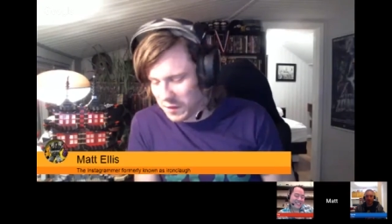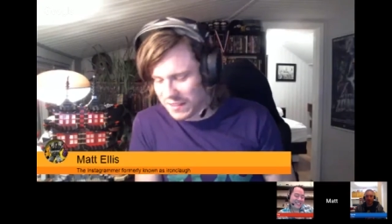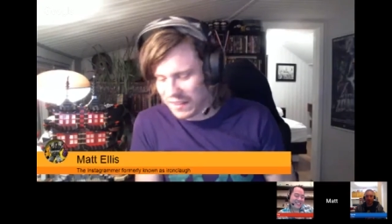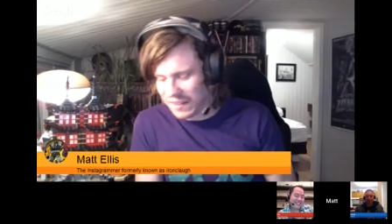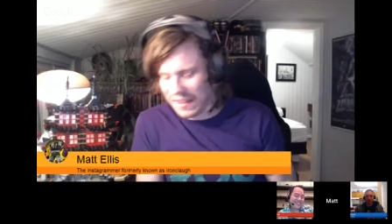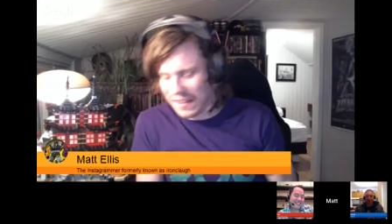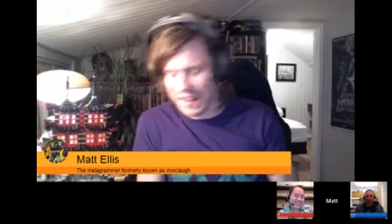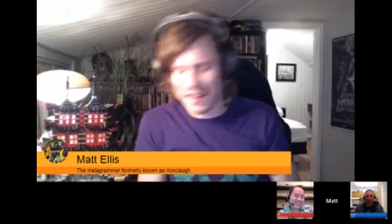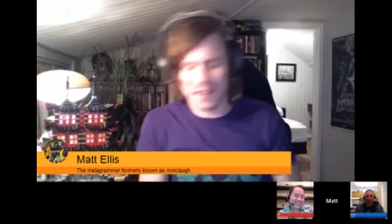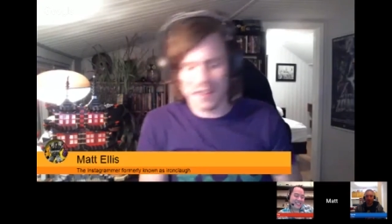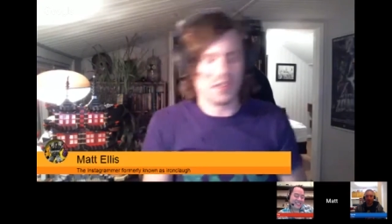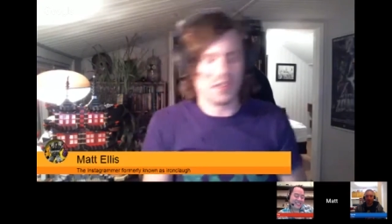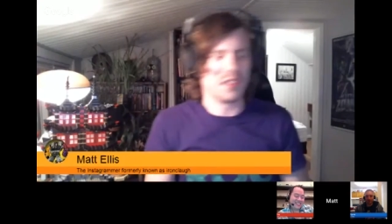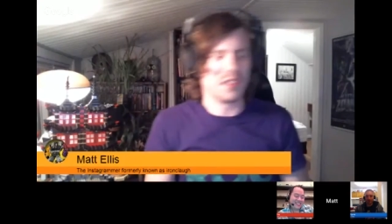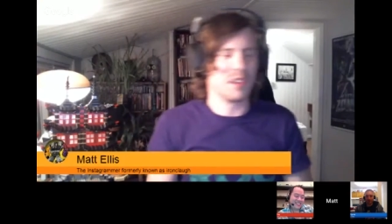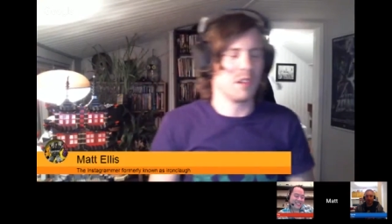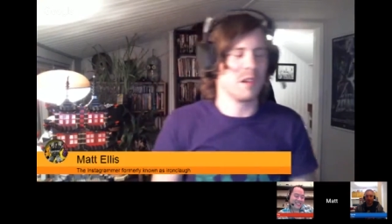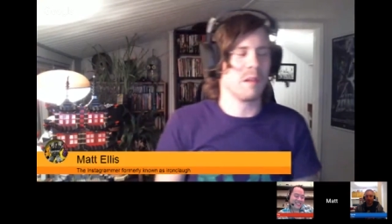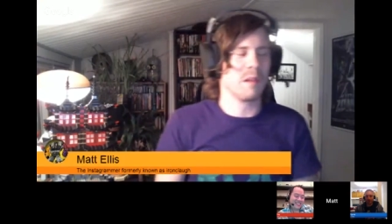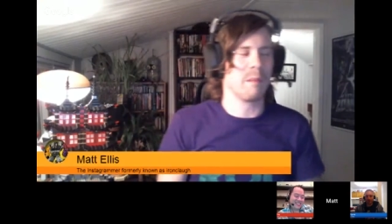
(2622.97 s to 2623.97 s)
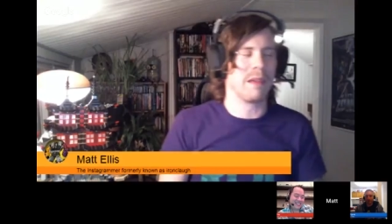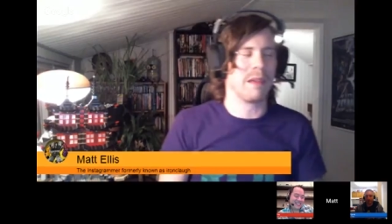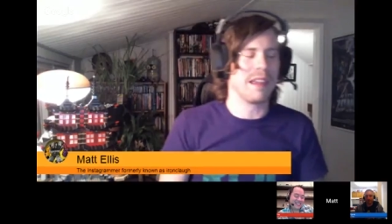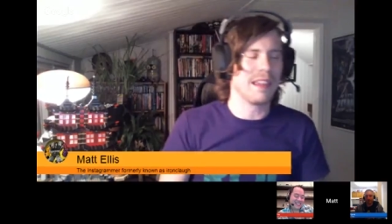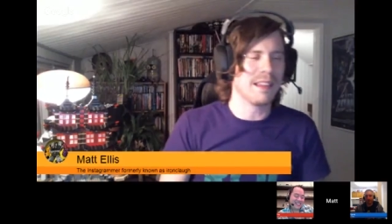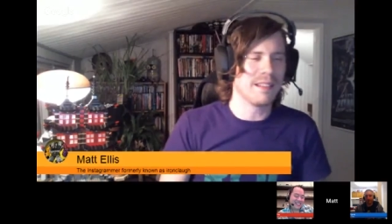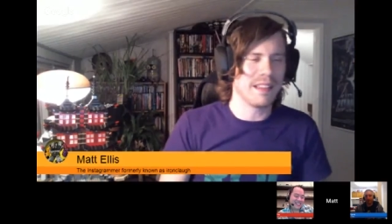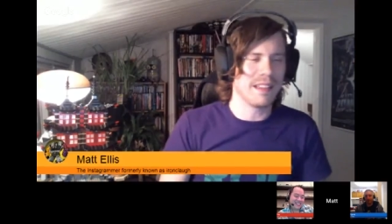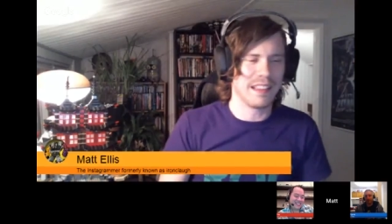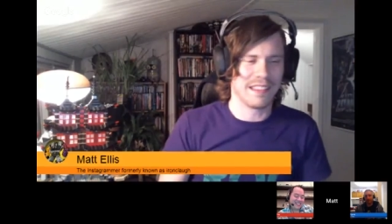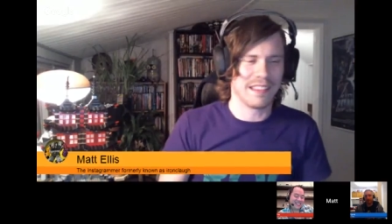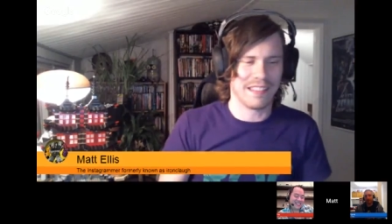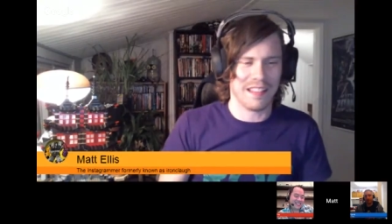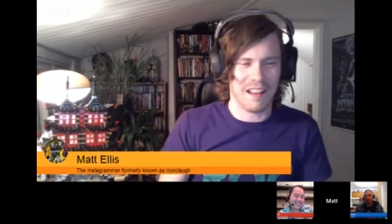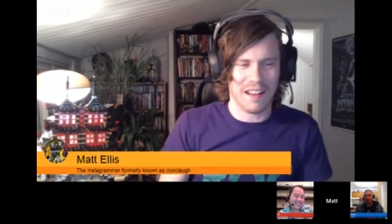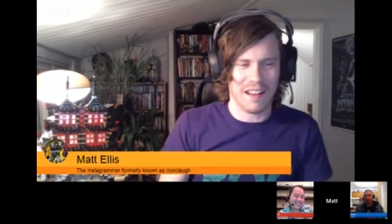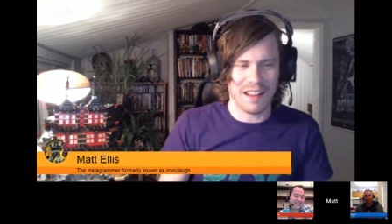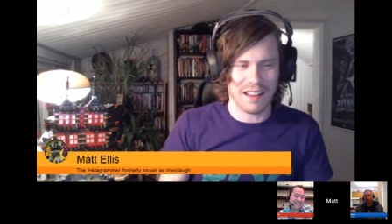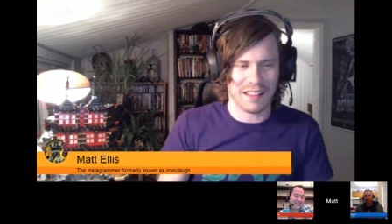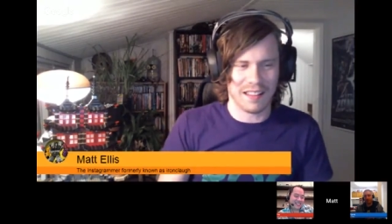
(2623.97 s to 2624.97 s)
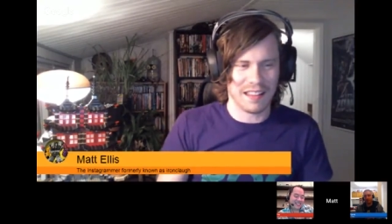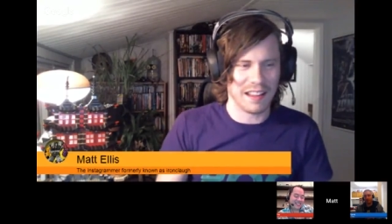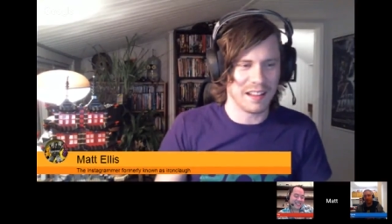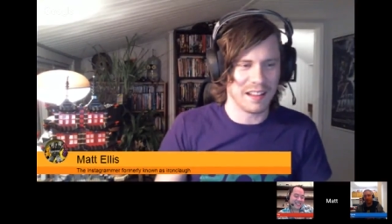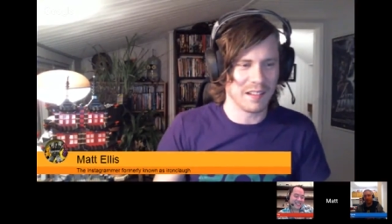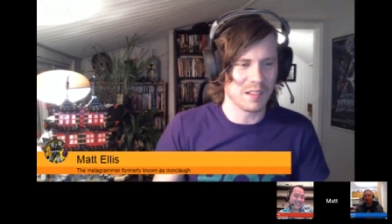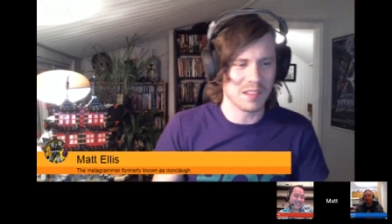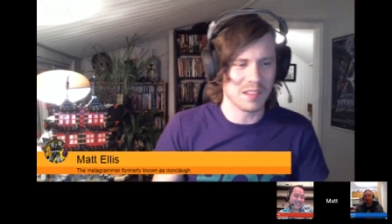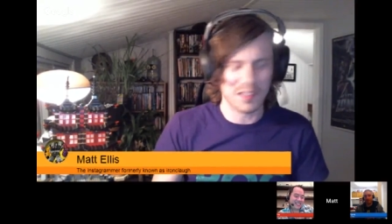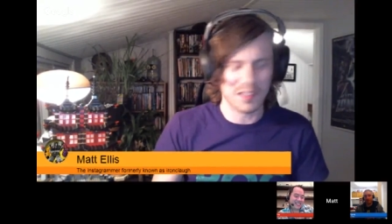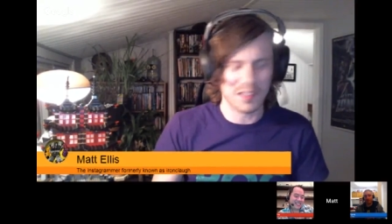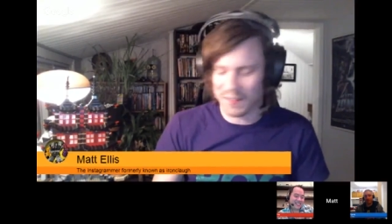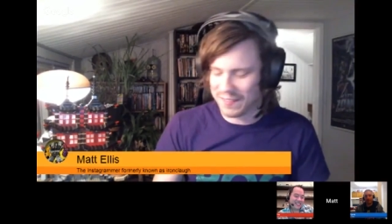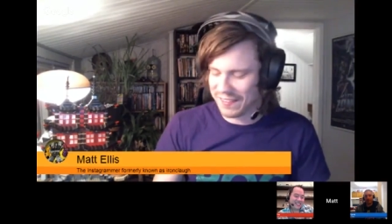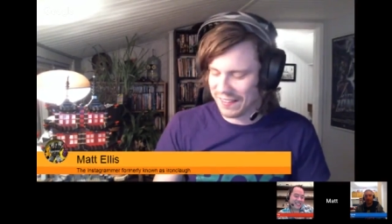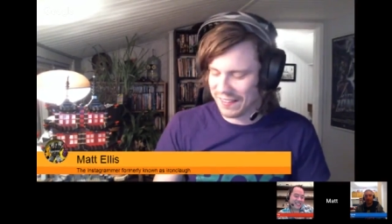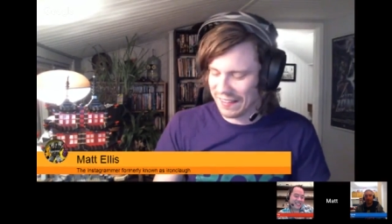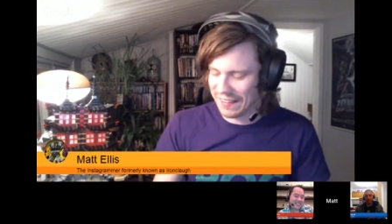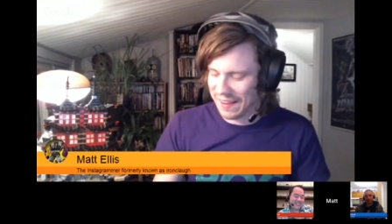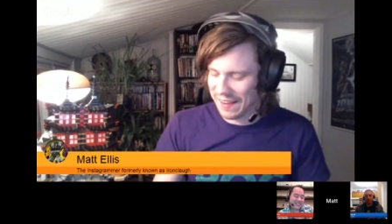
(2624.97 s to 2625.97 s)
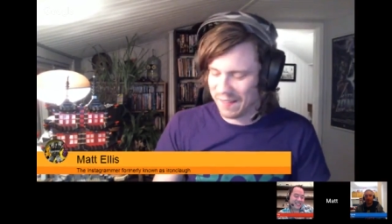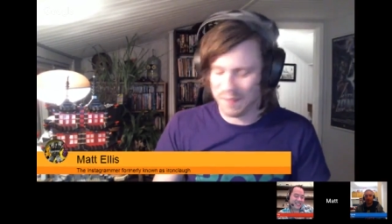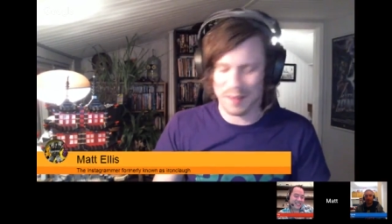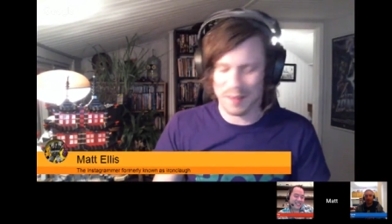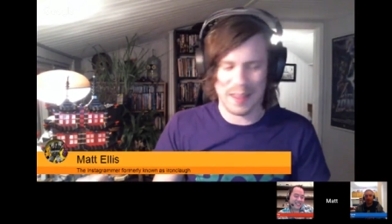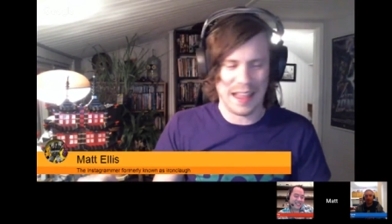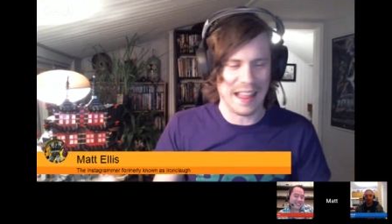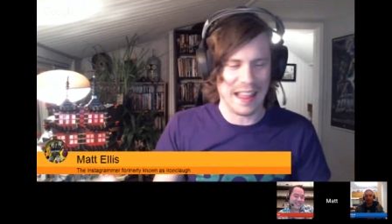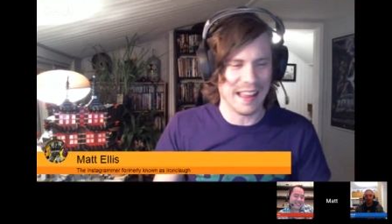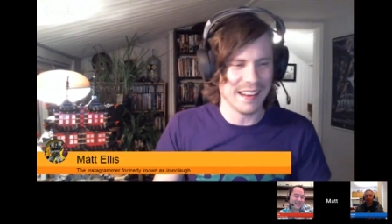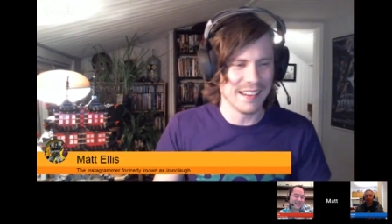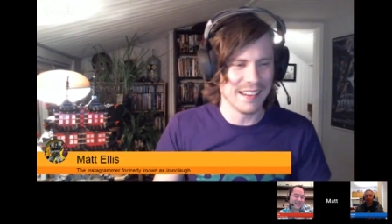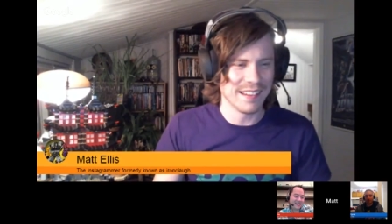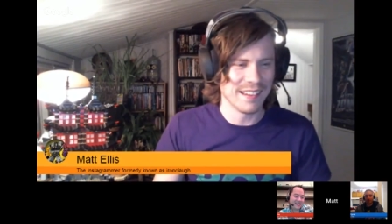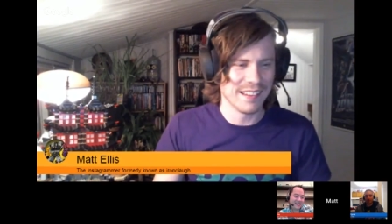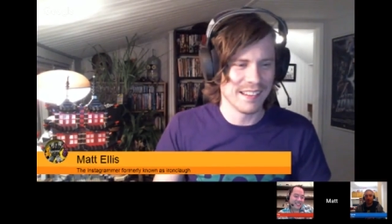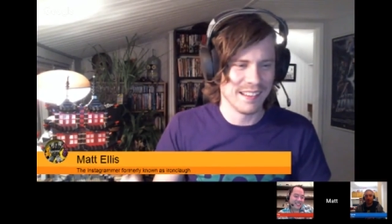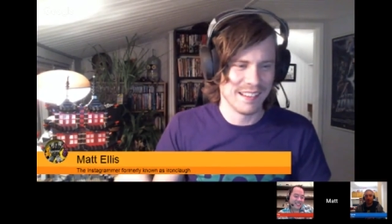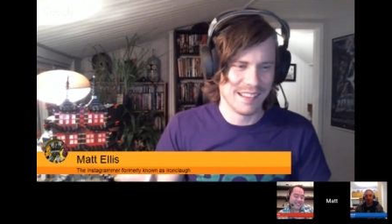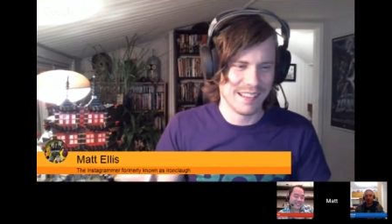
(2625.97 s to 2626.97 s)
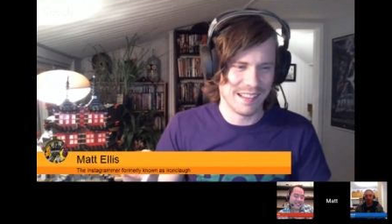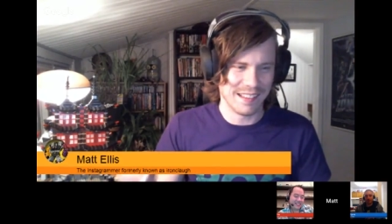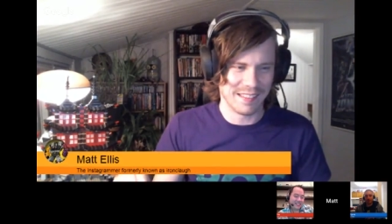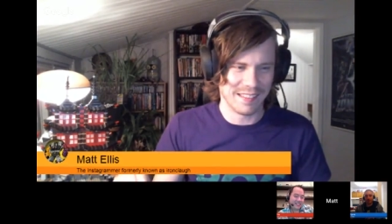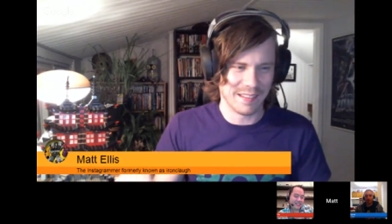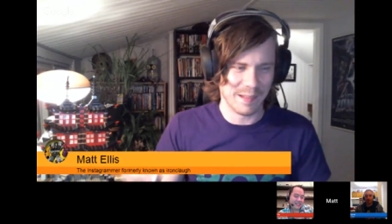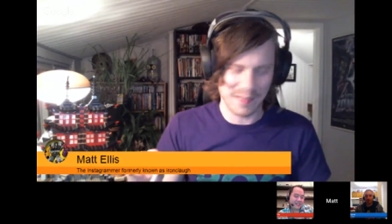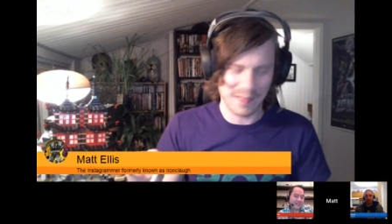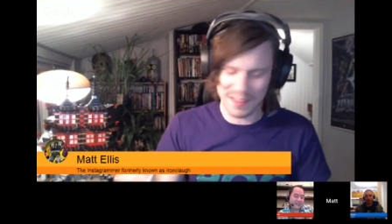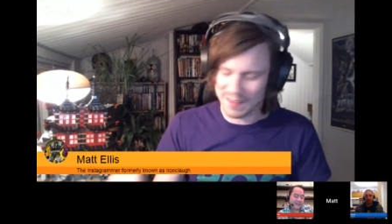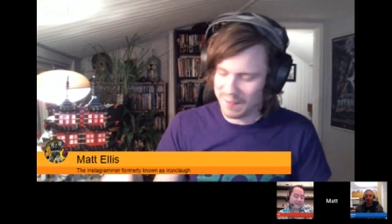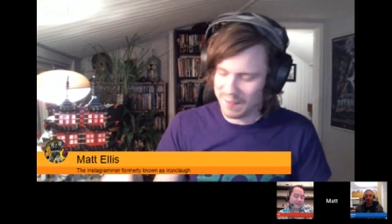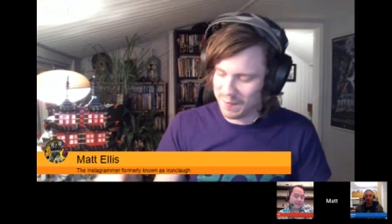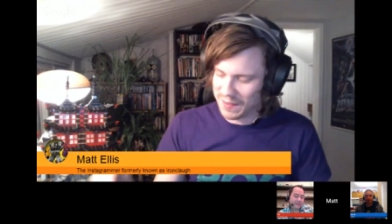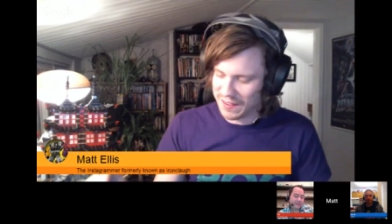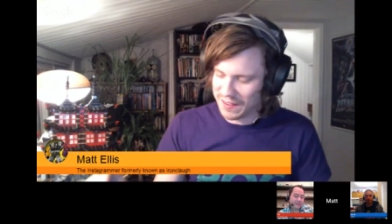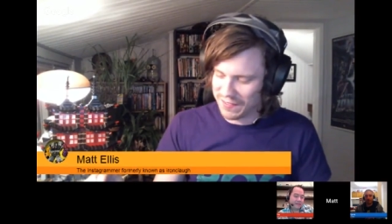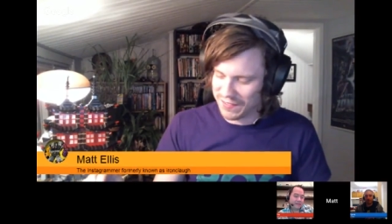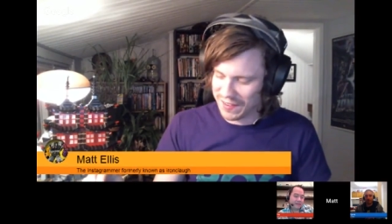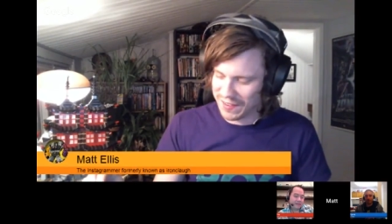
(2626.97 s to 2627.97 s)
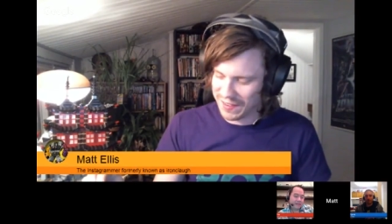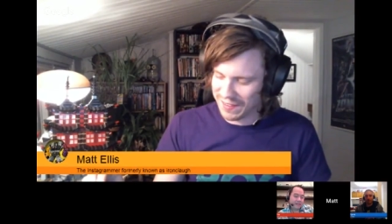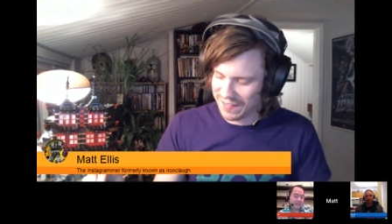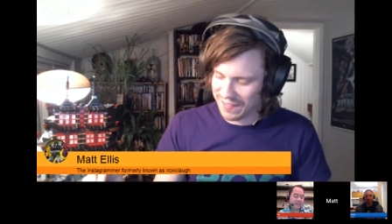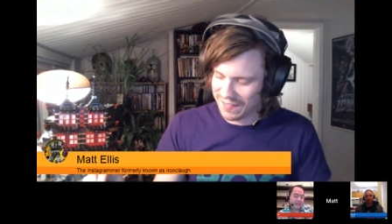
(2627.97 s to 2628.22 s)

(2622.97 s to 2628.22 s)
Lego store to me is not a Lego store, it's a Lego land and so they don't even